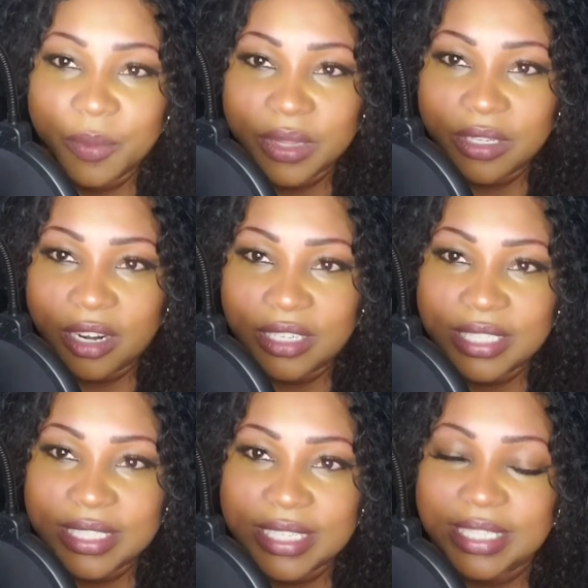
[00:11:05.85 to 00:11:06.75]
with the
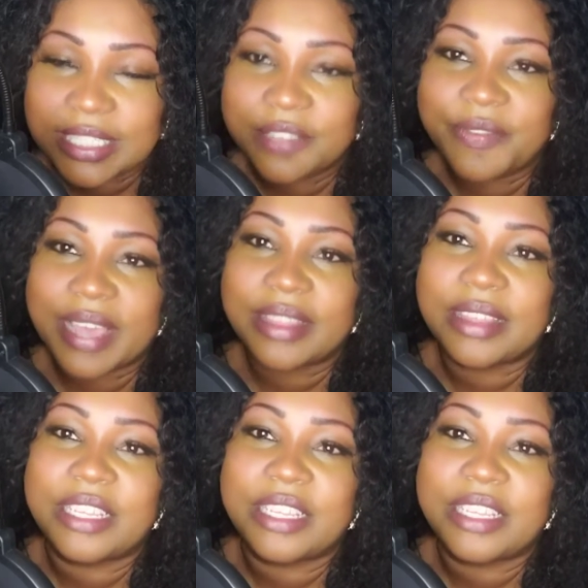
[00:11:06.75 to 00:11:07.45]
narcissist is the fact that